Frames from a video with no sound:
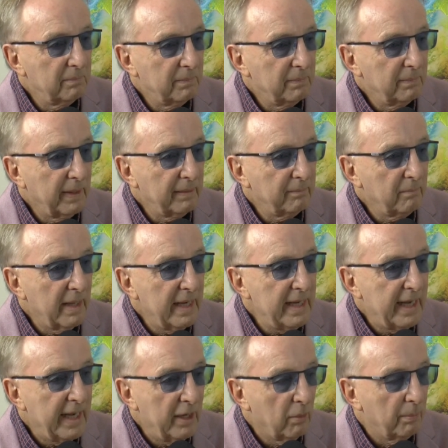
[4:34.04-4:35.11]
that may
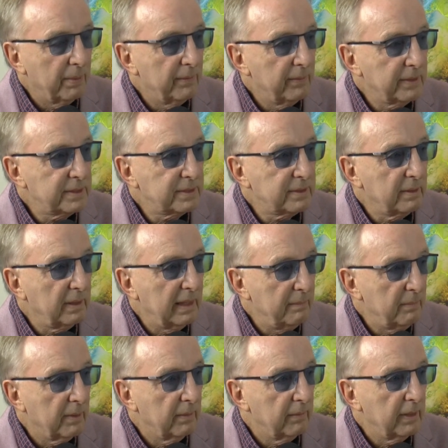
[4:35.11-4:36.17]
help this
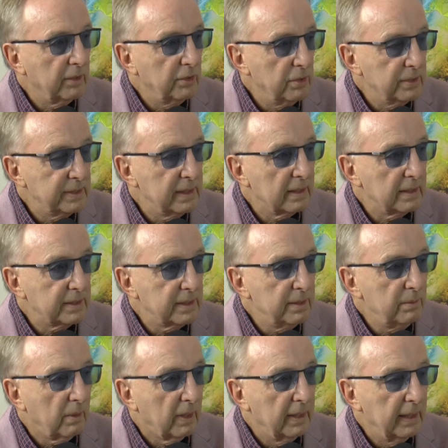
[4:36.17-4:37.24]
dilemma that New Zealand's in
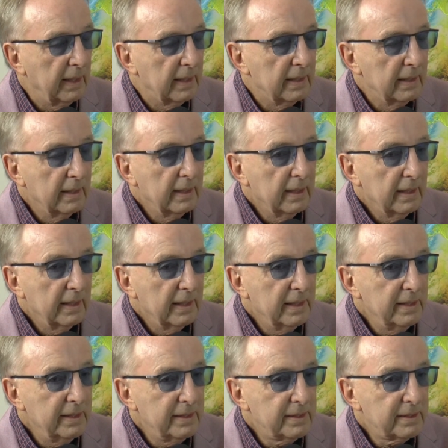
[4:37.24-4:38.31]
right now
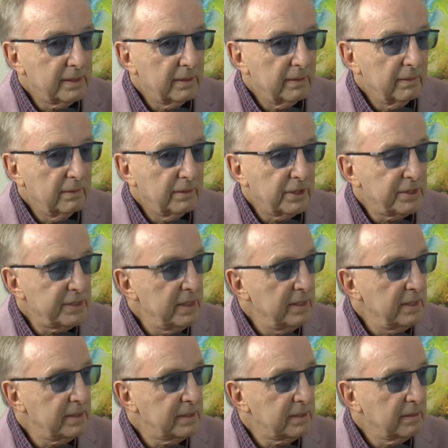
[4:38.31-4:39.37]
is
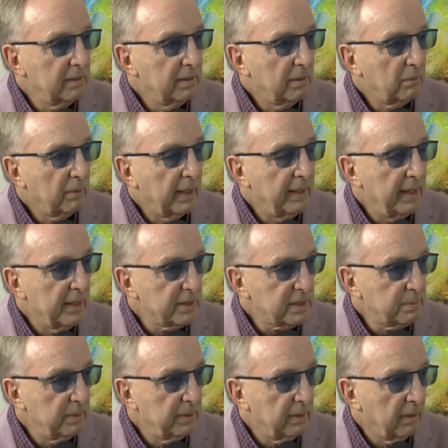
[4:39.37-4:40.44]
Jacinda's
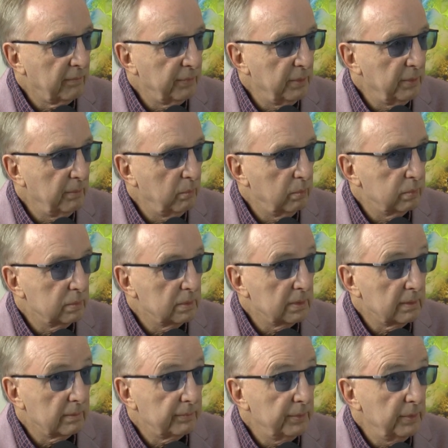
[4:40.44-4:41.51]
announcement a few
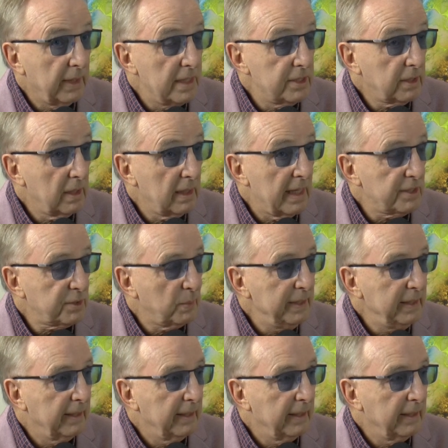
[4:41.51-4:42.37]
days ago, last week,